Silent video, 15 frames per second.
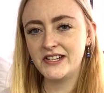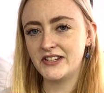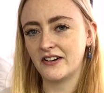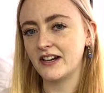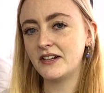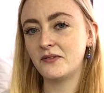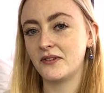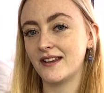
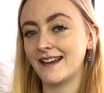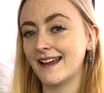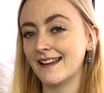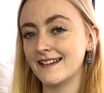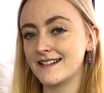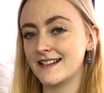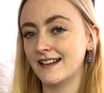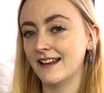Sorry to all the
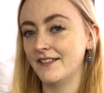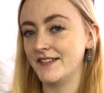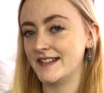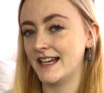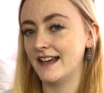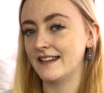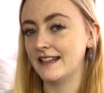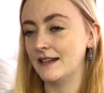Galaxy lovers
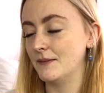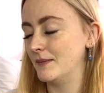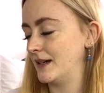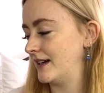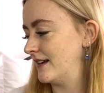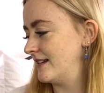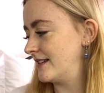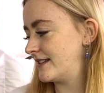out there
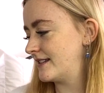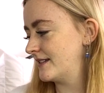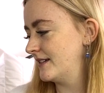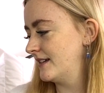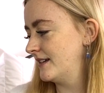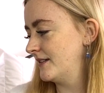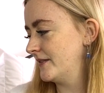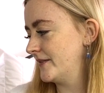because
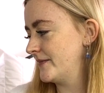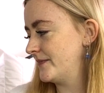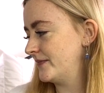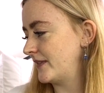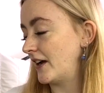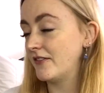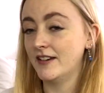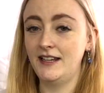
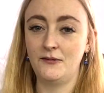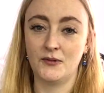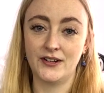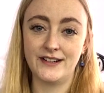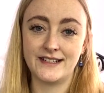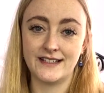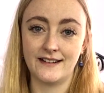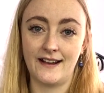I really
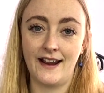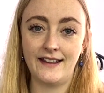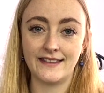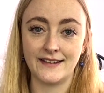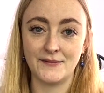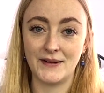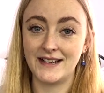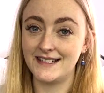wanted to like
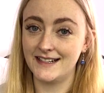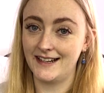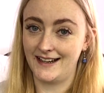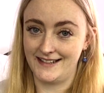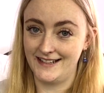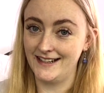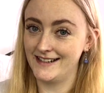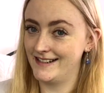them, I, di I
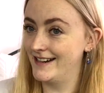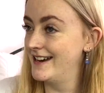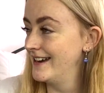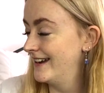did,